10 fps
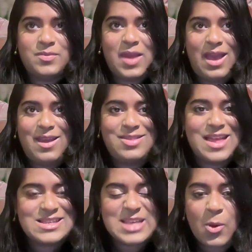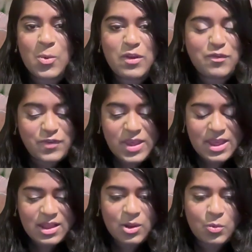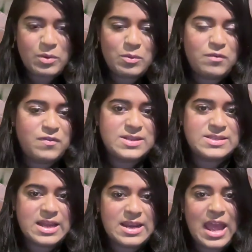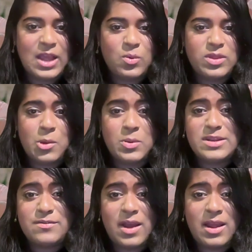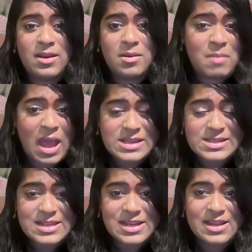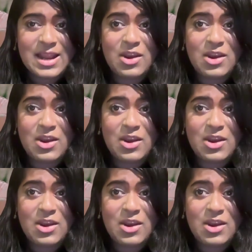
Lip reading: Okay, that's how we feel when we first connect with our divine masculine,